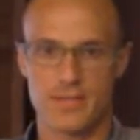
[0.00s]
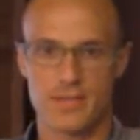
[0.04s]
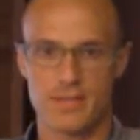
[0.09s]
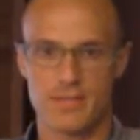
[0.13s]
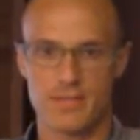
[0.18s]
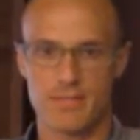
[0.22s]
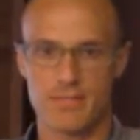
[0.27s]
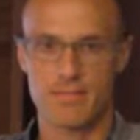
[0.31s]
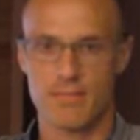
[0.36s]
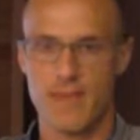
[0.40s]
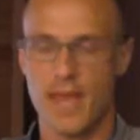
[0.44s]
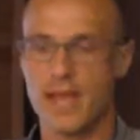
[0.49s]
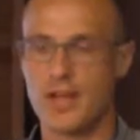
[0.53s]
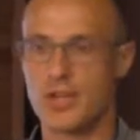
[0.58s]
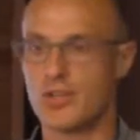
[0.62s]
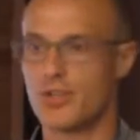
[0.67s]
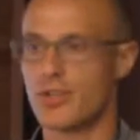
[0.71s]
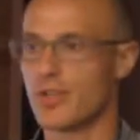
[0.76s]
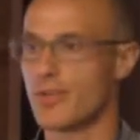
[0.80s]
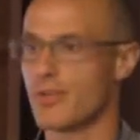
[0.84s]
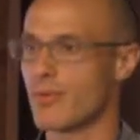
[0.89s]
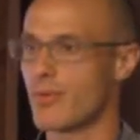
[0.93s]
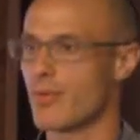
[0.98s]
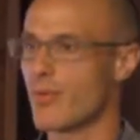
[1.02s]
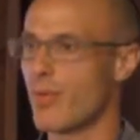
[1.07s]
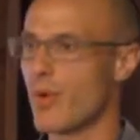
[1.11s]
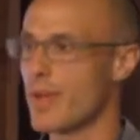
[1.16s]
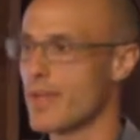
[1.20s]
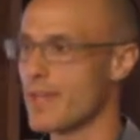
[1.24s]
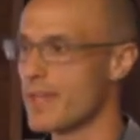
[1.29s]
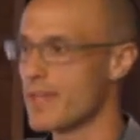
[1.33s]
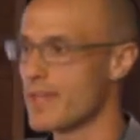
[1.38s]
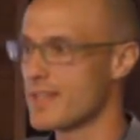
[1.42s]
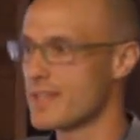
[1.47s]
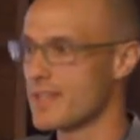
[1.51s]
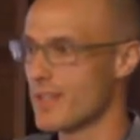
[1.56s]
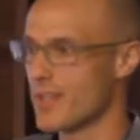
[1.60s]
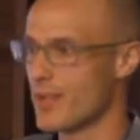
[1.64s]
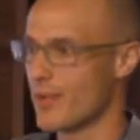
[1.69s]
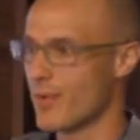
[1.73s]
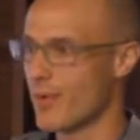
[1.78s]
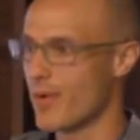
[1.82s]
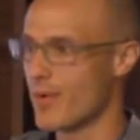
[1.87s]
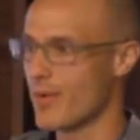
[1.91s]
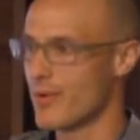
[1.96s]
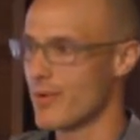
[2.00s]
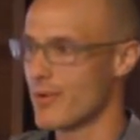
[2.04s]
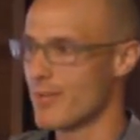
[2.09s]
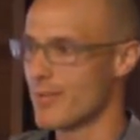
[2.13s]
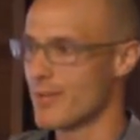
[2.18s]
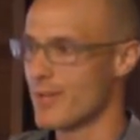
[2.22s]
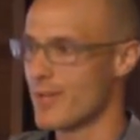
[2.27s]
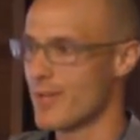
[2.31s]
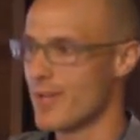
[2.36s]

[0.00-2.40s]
It's actually quite easy in a weight room,